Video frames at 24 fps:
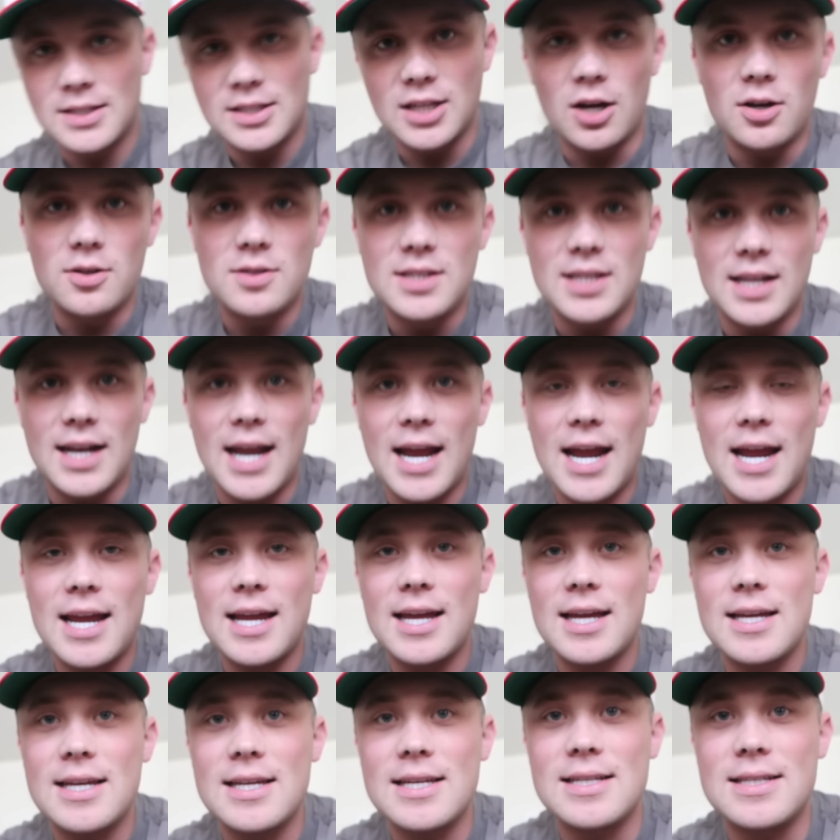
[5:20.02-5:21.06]
so
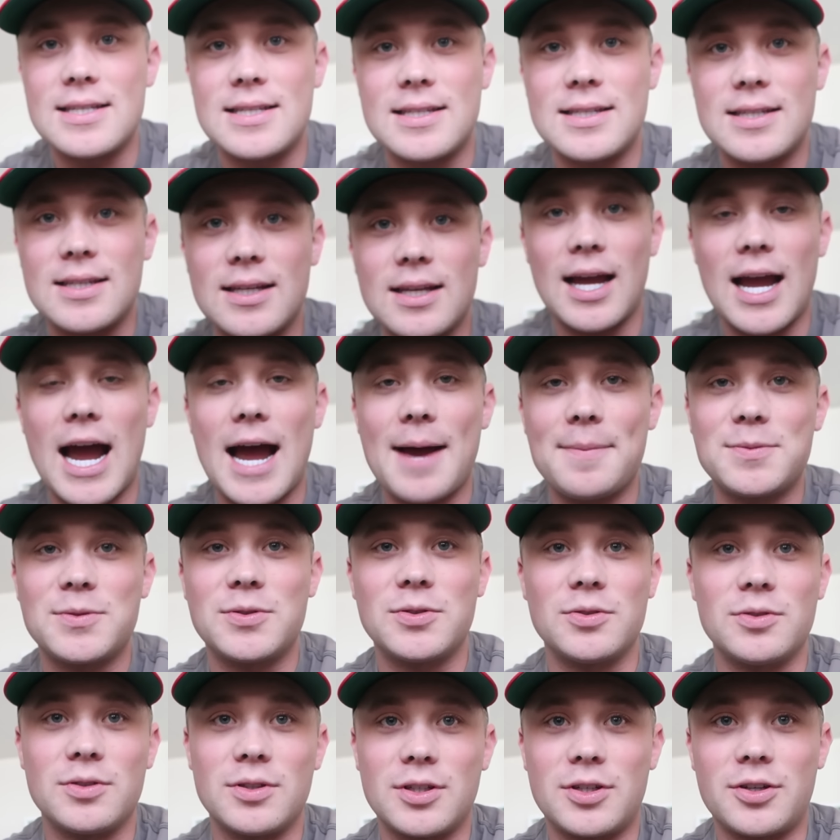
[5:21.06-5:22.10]
today is
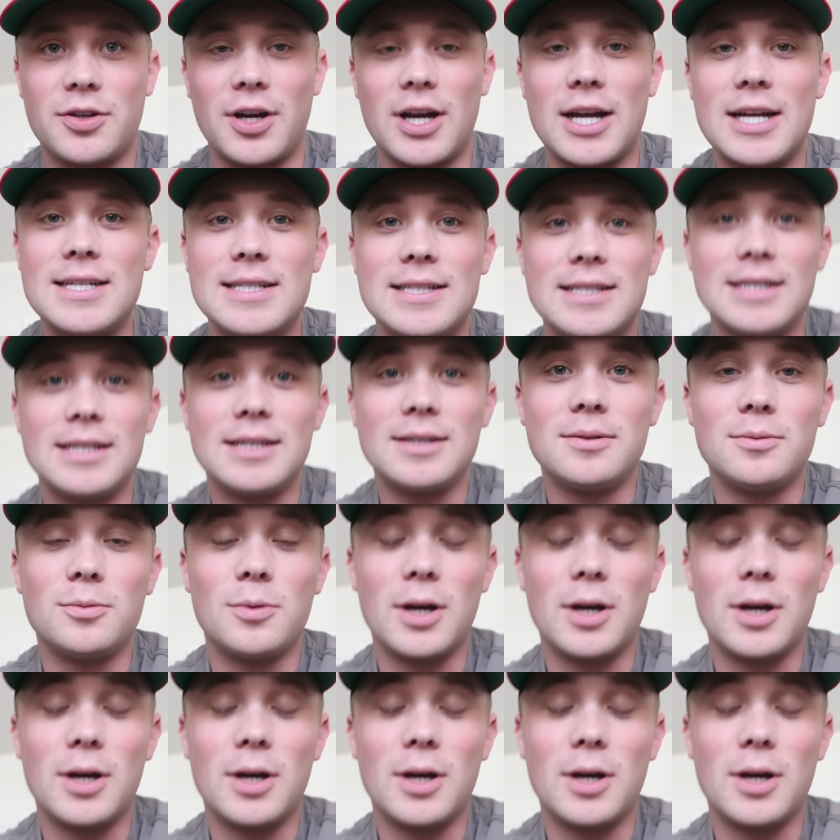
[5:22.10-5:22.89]
absolutely crazy,